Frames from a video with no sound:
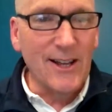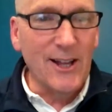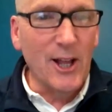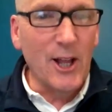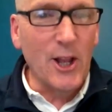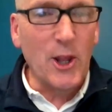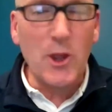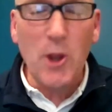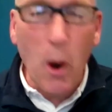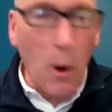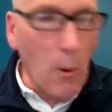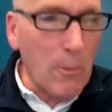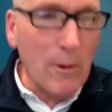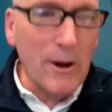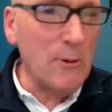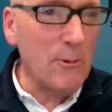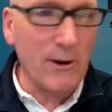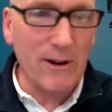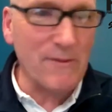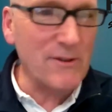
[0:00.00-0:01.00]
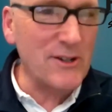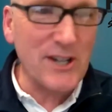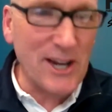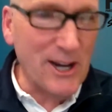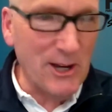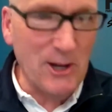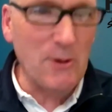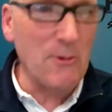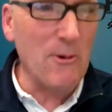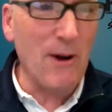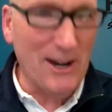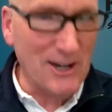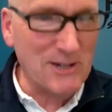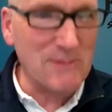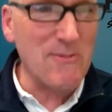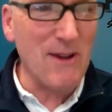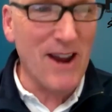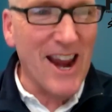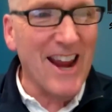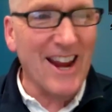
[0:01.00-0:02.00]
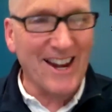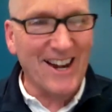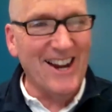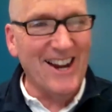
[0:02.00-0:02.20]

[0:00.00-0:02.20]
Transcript: nobody would have seen you on speed.